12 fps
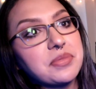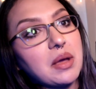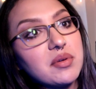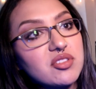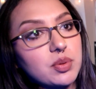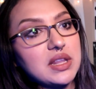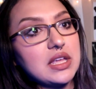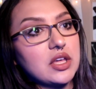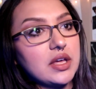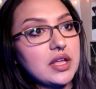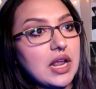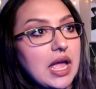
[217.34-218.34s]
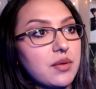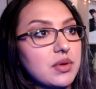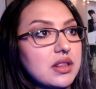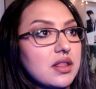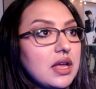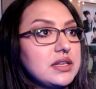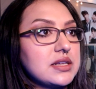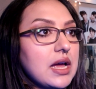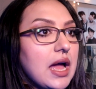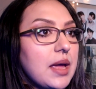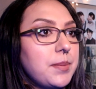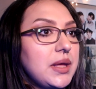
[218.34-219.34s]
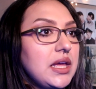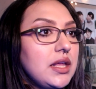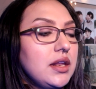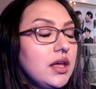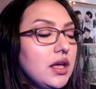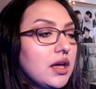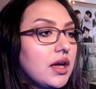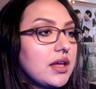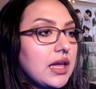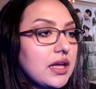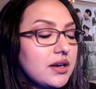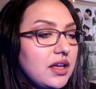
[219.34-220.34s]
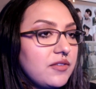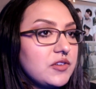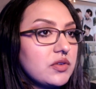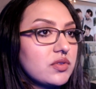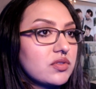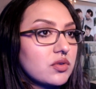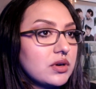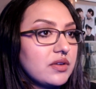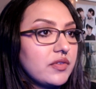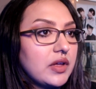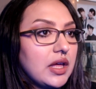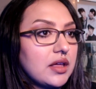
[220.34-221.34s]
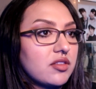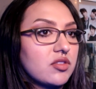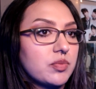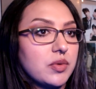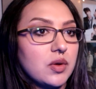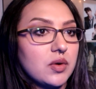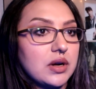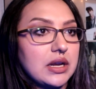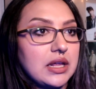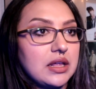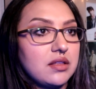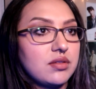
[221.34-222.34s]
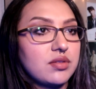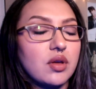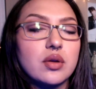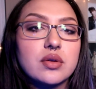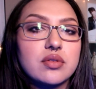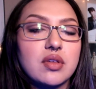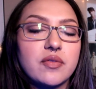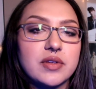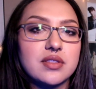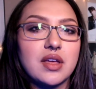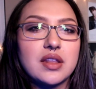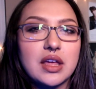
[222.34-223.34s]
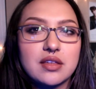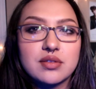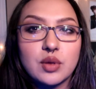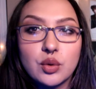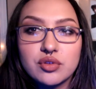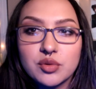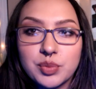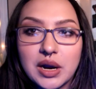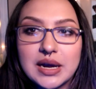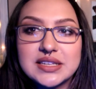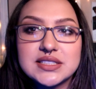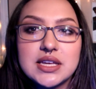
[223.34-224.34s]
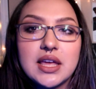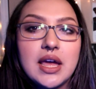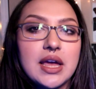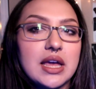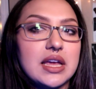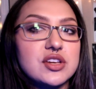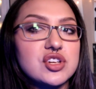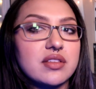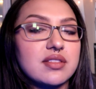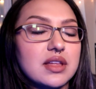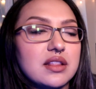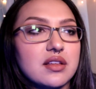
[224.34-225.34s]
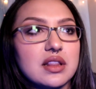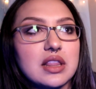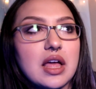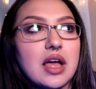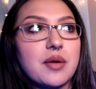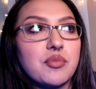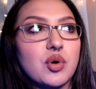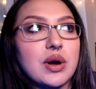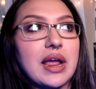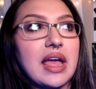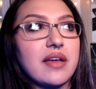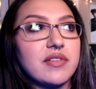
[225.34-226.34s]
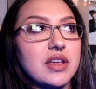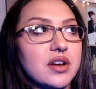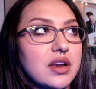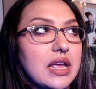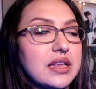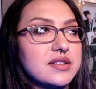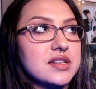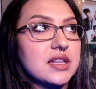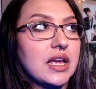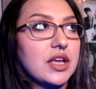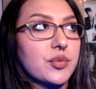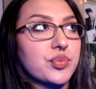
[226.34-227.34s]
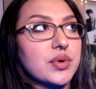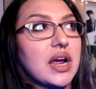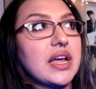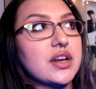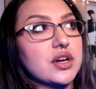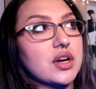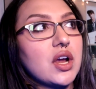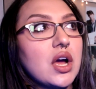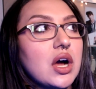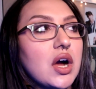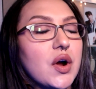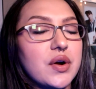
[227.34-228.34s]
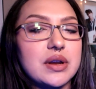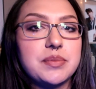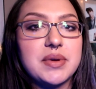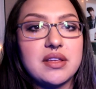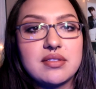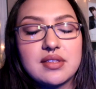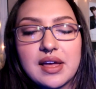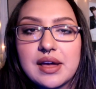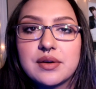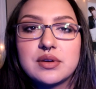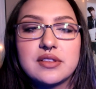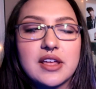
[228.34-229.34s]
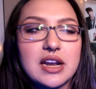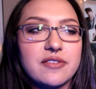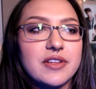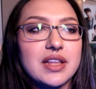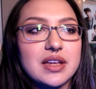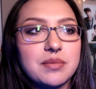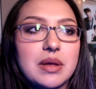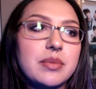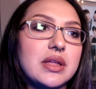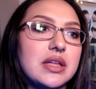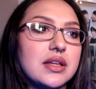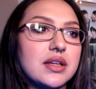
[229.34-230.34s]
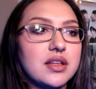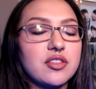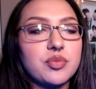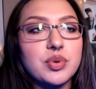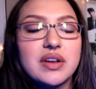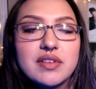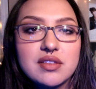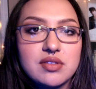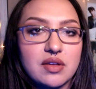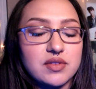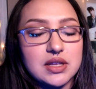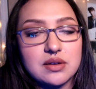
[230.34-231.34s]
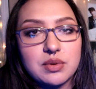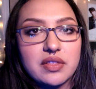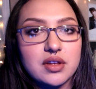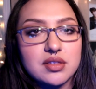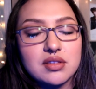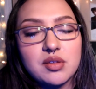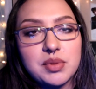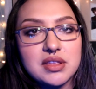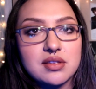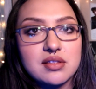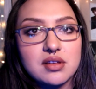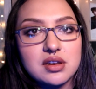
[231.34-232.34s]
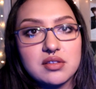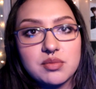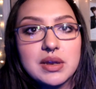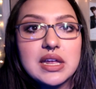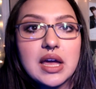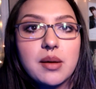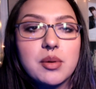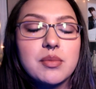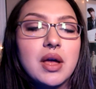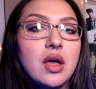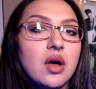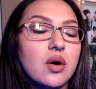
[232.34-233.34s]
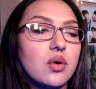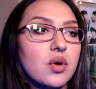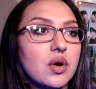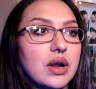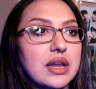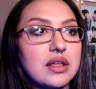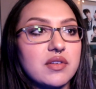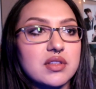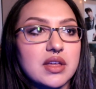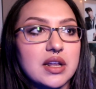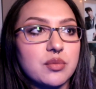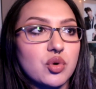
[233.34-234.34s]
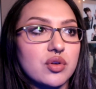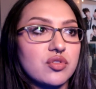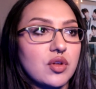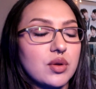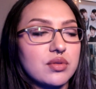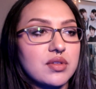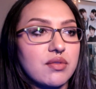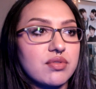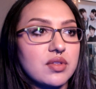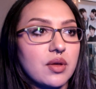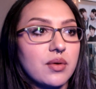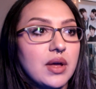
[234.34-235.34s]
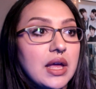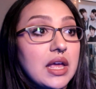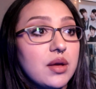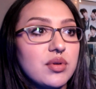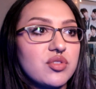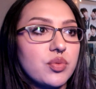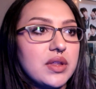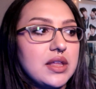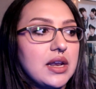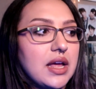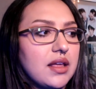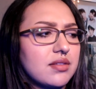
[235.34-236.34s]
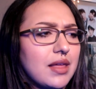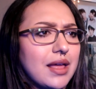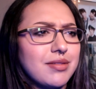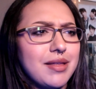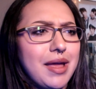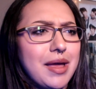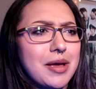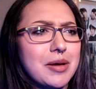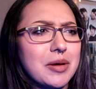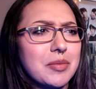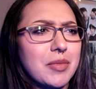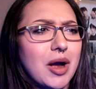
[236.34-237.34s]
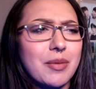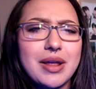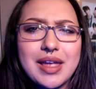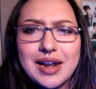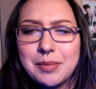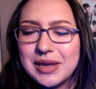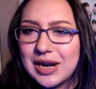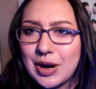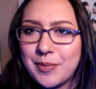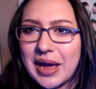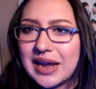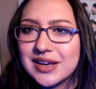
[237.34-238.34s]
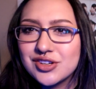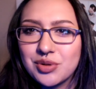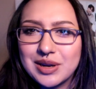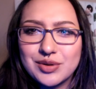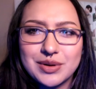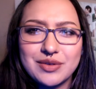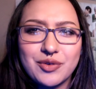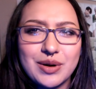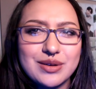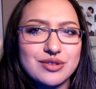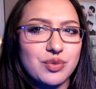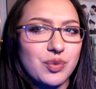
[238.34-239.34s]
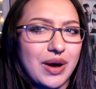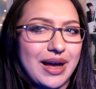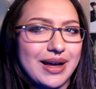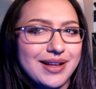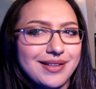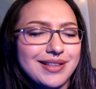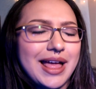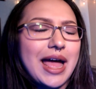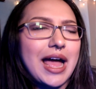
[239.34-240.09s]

That was really good. I really liked it. I mean, again, if you sort of explored his solo stuff, it's not like so surprising. It just leans a lot more heavier into like a brighter R&B sound that I feel like maybe his previous stuff did, whether it's like the B-sides on his mini album or any of his kind of more solo stuff. So it was really nice. SM, are we gonna be in our bag in 2024 as well?